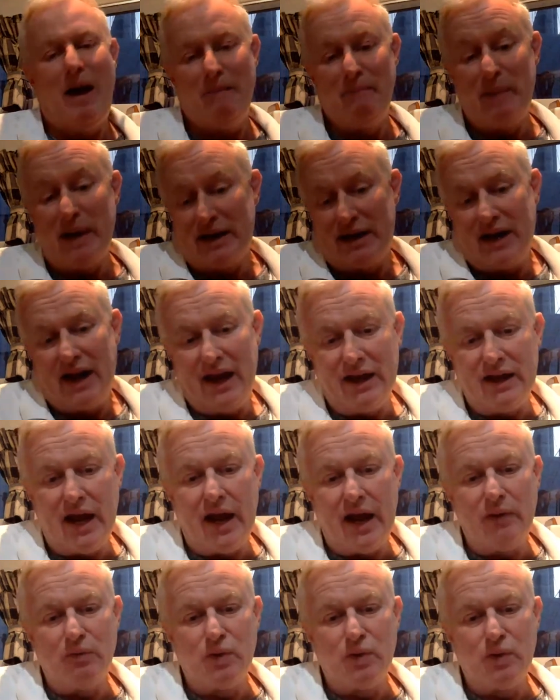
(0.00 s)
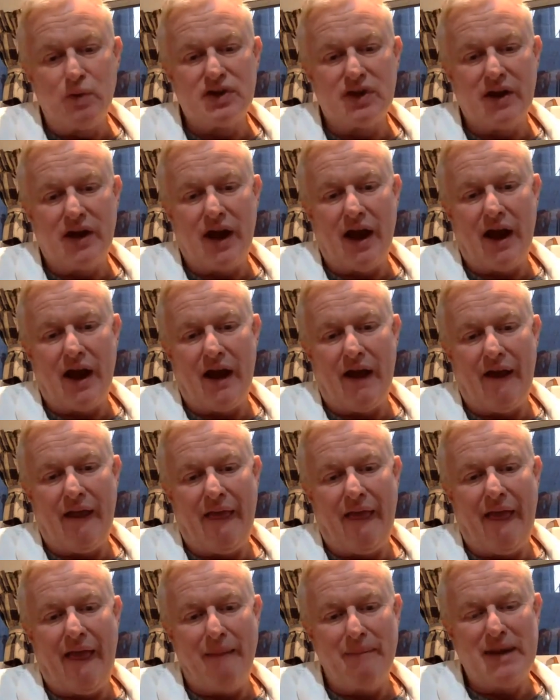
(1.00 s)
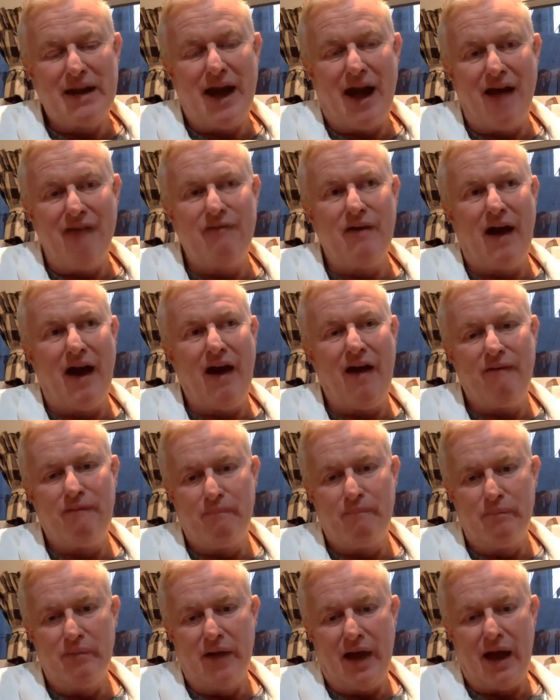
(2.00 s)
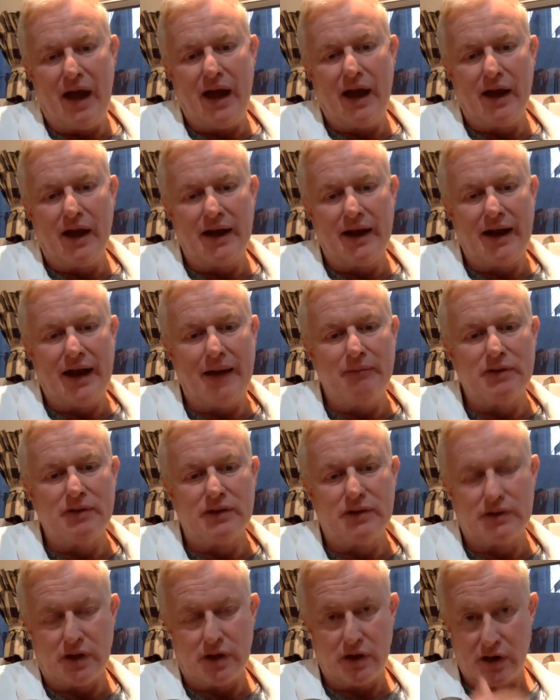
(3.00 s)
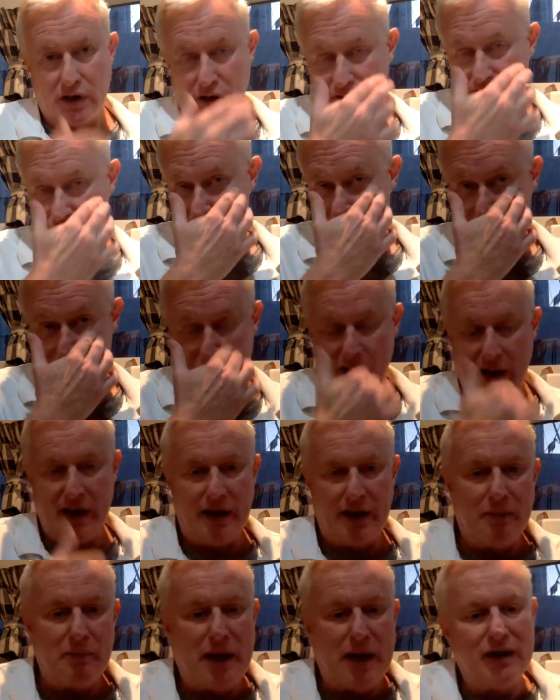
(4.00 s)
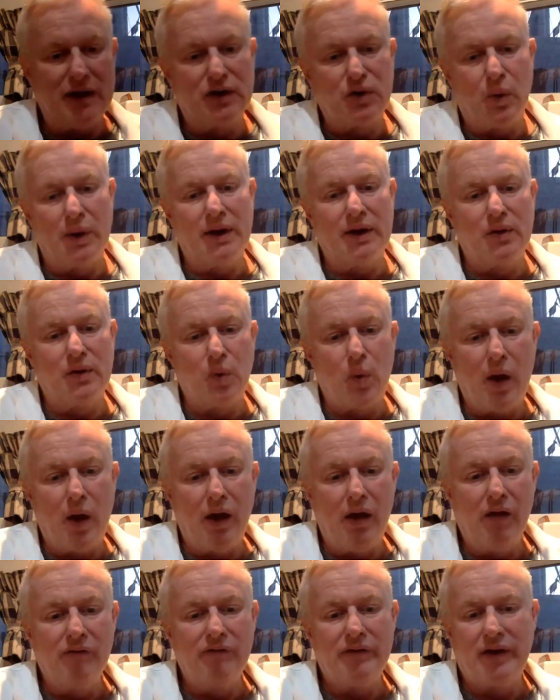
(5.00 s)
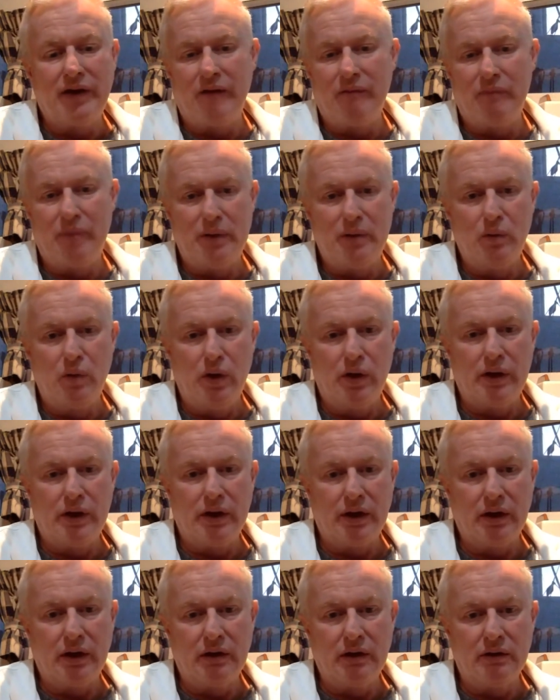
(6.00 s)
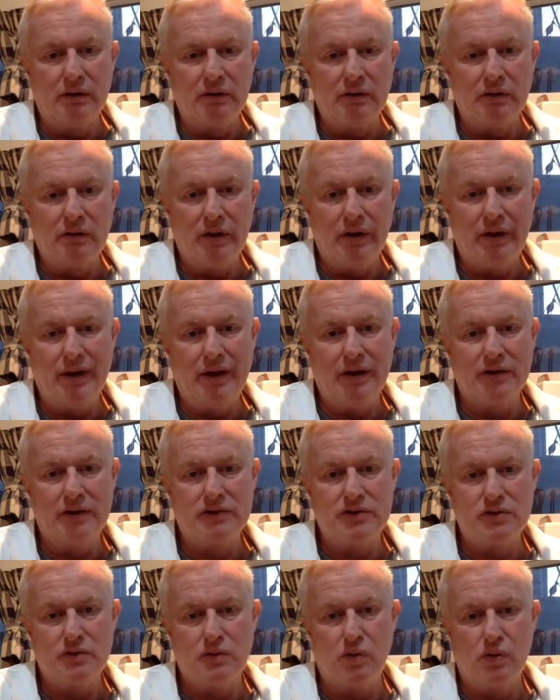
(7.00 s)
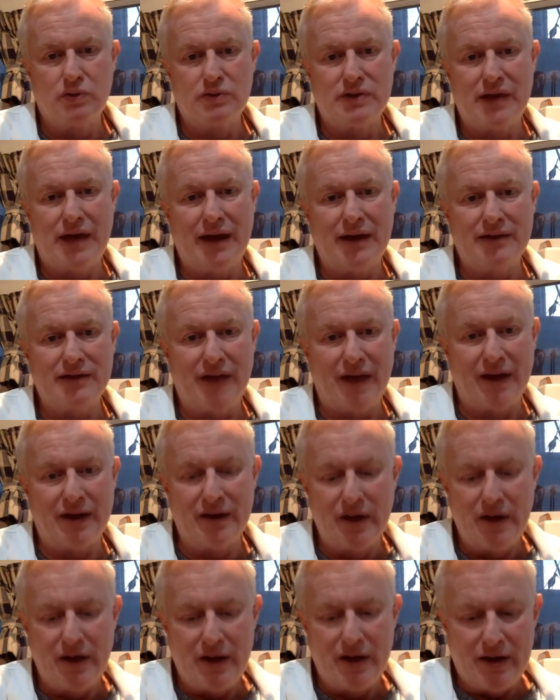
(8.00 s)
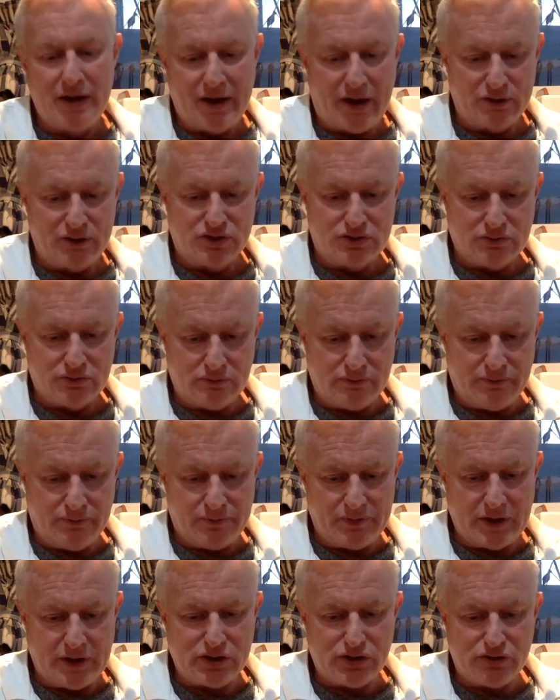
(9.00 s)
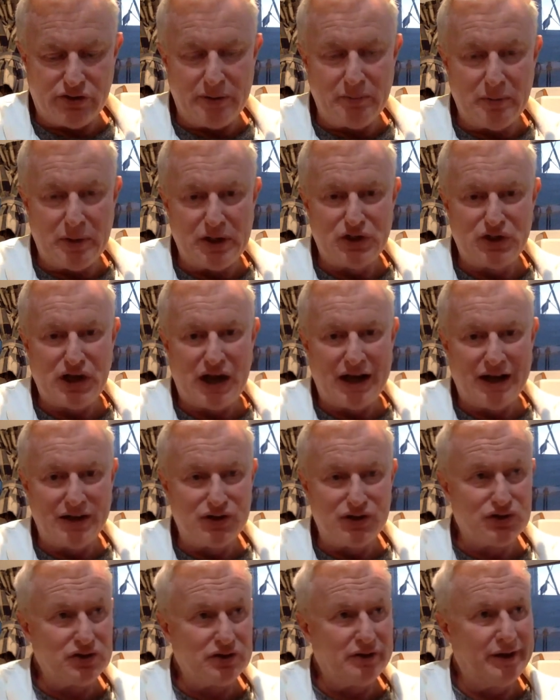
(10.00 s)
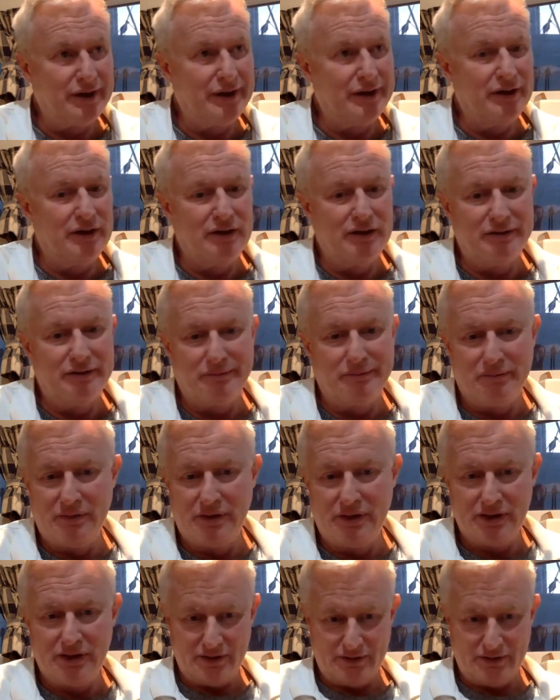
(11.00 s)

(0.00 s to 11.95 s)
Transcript: um, but it, it, was, I mean, I've, i I can came to this conclusion in about 2012, and I've been working uh, towards that. And I was extremely jealous in